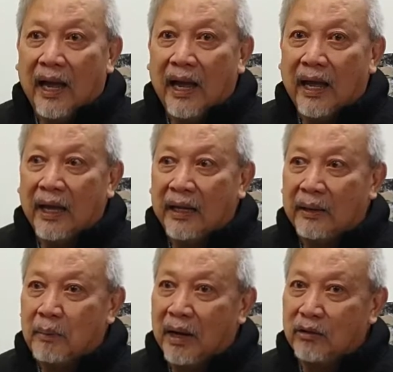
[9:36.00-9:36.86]

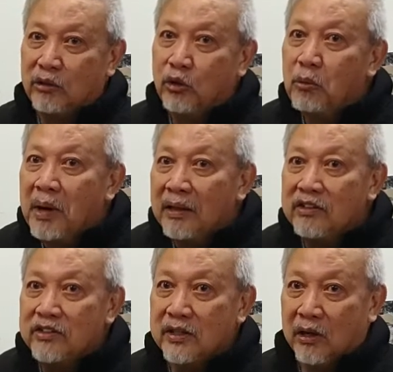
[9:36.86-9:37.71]
And about 2
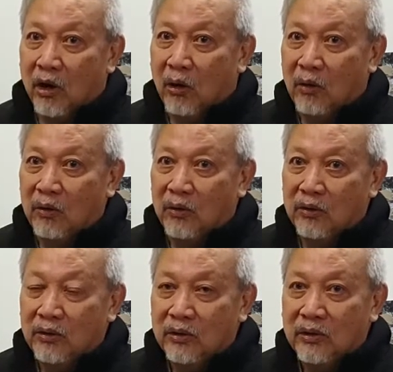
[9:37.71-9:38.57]
months ago,
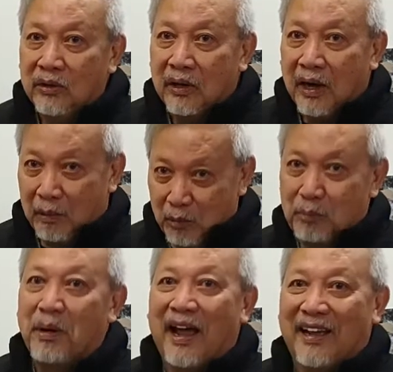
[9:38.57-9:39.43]
I
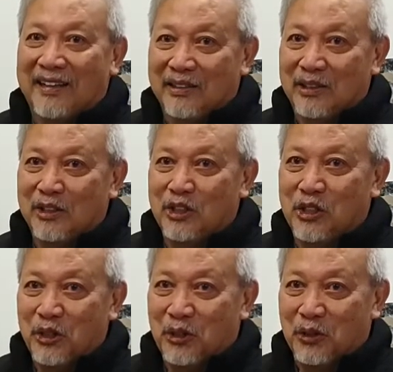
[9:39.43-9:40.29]
moved back
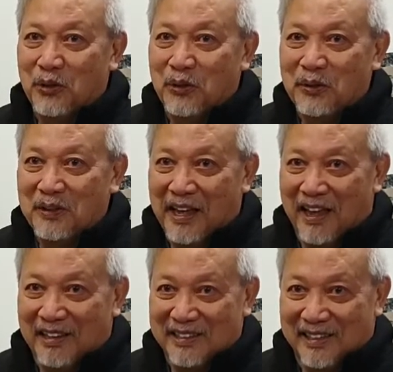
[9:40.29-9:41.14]
to the
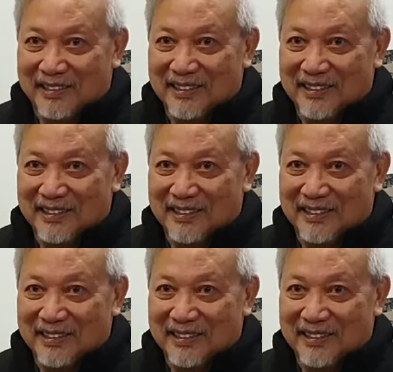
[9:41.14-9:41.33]
Essex.